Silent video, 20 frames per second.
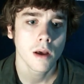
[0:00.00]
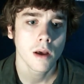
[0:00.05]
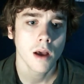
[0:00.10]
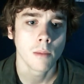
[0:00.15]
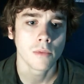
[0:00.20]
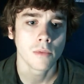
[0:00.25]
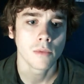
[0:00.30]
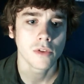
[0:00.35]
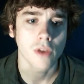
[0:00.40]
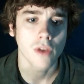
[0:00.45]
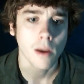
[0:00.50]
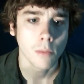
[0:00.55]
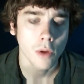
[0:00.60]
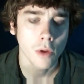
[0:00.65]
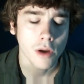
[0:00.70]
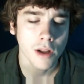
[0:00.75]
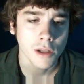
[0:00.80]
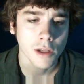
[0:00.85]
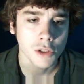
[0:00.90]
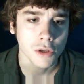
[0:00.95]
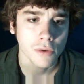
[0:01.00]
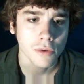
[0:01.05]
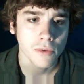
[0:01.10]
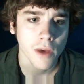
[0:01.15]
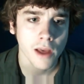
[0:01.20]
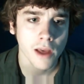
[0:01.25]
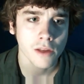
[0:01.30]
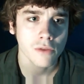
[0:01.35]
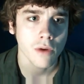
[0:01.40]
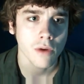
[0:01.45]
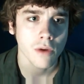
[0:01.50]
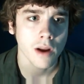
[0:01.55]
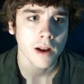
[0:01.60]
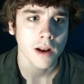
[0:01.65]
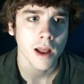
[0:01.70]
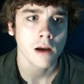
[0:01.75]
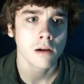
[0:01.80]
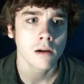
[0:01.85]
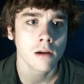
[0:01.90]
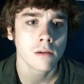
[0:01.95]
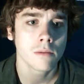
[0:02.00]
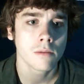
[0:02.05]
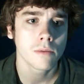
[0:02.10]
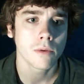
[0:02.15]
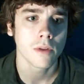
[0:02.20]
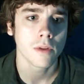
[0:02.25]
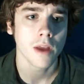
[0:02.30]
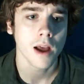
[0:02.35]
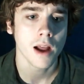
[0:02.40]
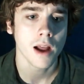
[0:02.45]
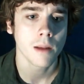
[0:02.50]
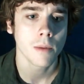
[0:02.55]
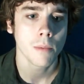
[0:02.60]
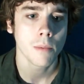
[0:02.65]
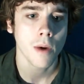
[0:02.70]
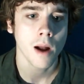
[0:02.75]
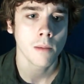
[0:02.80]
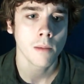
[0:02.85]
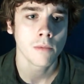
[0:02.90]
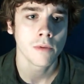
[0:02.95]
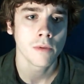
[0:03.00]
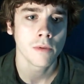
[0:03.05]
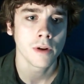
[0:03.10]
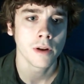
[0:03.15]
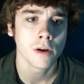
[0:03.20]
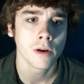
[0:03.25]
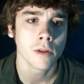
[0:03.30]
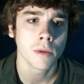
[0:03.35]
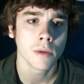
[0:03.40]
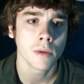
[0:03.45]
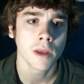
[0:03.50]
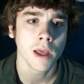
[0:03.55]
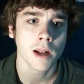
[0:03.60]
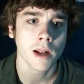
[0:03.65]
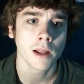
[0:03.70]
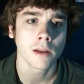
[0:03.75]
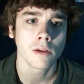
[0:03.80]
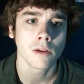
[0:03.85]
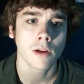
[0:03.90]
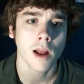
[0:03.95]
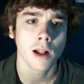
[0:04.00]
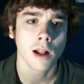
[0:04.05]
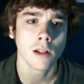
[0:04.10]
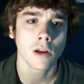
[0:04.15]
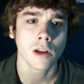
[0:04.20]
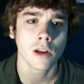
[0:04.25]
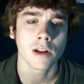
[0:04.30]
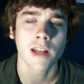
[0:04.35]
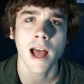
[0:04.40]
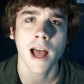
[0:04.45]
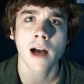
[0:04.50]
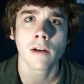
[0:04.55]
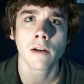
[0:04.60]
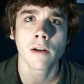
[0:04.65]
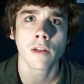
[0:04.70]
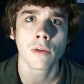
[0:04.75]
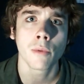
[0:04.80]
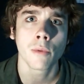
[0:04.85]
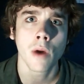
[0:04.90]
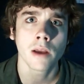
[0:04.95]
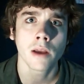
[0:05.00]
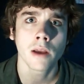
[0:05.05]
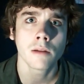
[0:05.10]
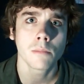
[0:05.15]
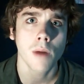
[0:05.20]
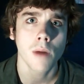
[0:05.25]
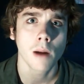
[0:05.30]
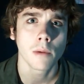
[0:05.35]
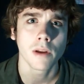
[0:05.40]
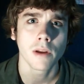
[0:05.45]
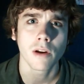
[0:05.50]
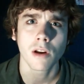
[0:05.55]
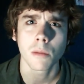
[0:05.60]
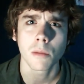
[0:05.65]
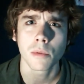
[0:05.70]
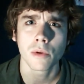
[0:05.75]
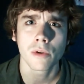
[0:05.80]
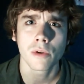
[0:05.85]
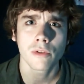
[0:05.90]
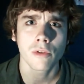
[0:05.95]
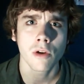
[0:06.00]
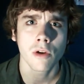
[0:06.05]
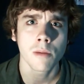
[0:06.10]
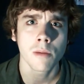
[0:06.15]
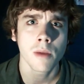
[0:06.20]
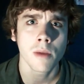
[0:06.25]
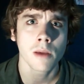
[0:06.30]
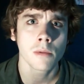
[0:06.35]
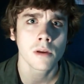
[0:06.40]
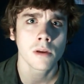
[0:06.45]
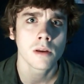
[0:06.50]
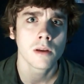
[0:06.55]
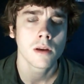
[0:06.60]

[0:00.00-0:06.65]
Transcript: I'm just I'm looking at your face right now for the I am the problem video in the beginning. You're kind of looking down to the right, probably at your computer screen maybe.